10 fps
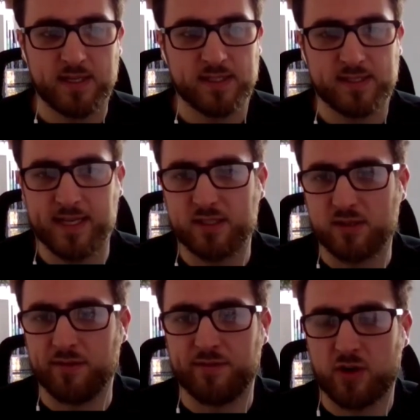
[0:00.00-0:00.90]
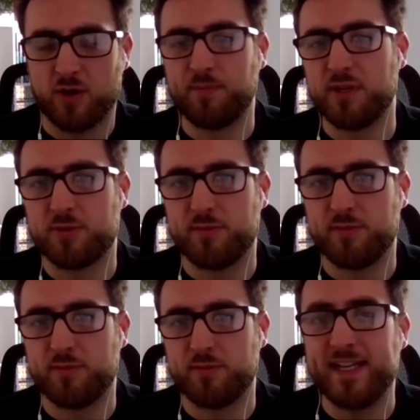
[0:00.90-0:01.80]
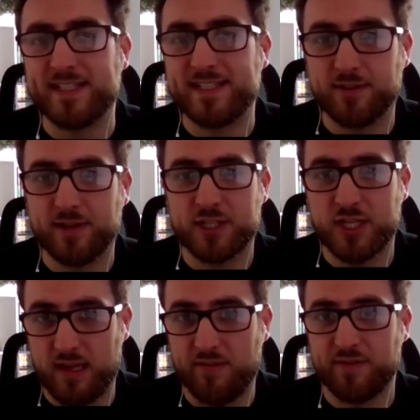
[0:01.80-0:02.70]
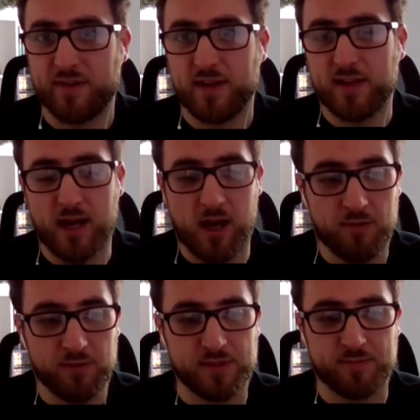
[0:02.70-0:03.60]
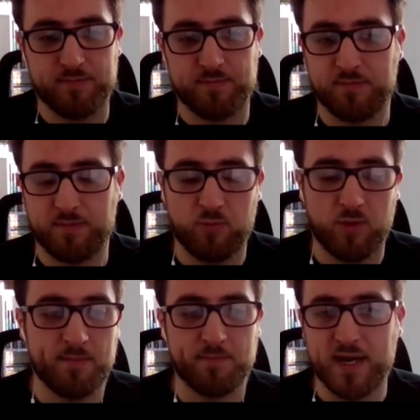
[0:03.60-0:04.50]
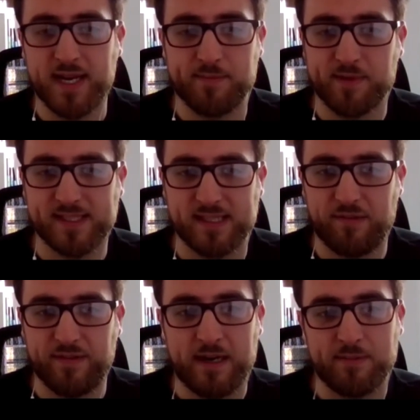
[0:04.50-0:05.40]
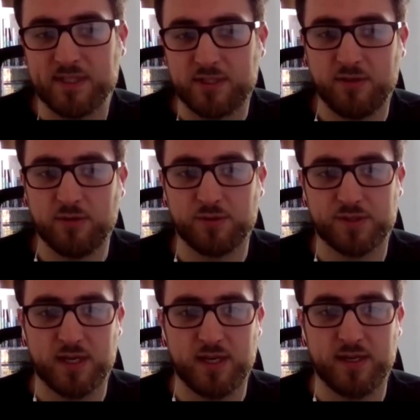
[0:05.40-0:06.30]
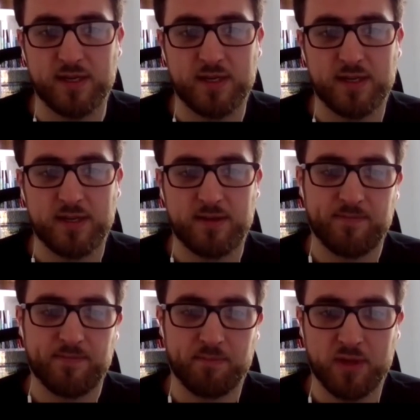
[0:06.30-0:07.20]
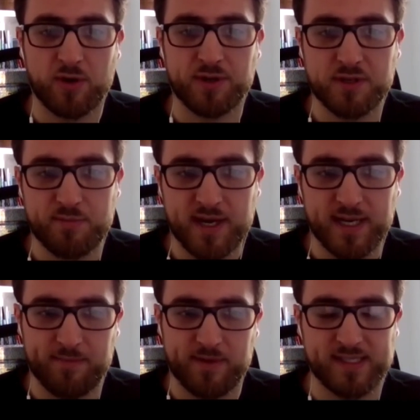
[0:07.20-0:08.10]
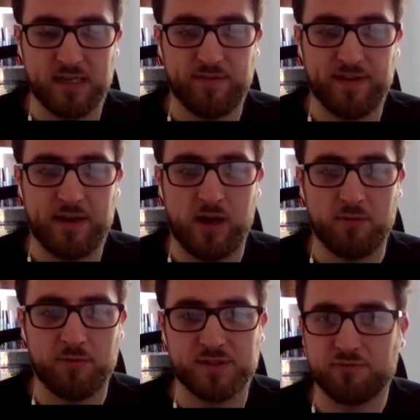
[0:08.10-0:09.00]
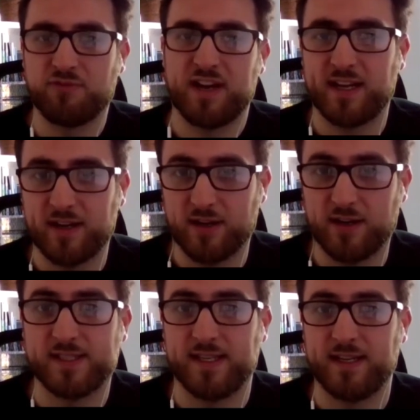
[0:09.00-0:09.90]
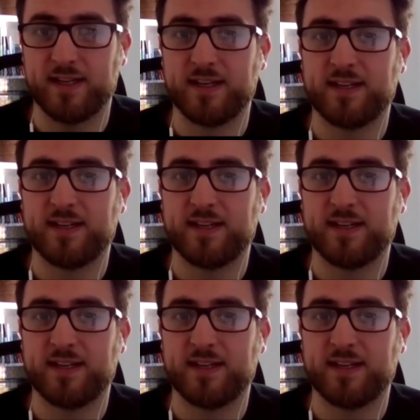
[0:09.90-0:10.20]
sense of accomplishment that I needed to achieve. I was one, burning myself out, but two, also beyond burning myself out. I wasn't recognizing